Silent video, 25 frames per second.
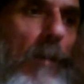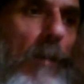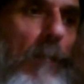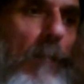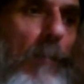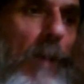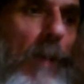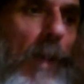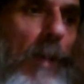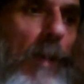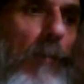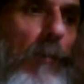
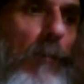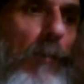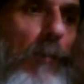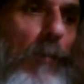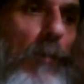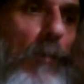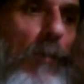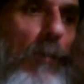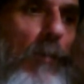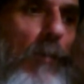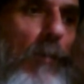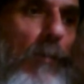black
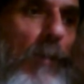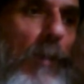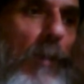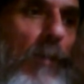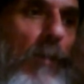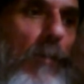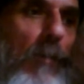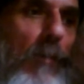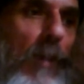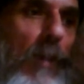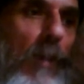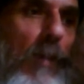fruits of
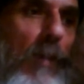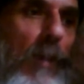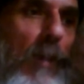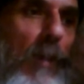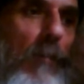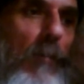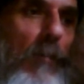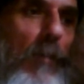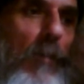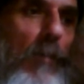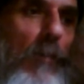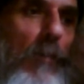lantana
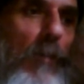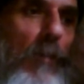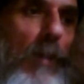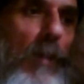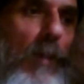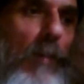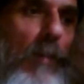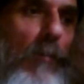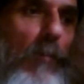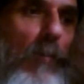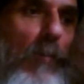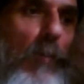have a
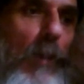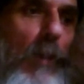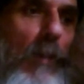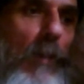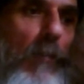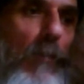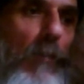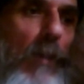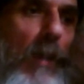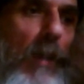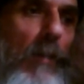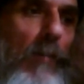distinctive sweet
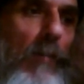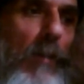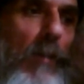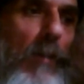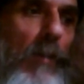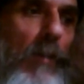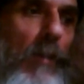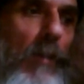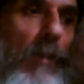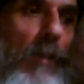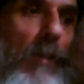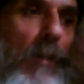flavour.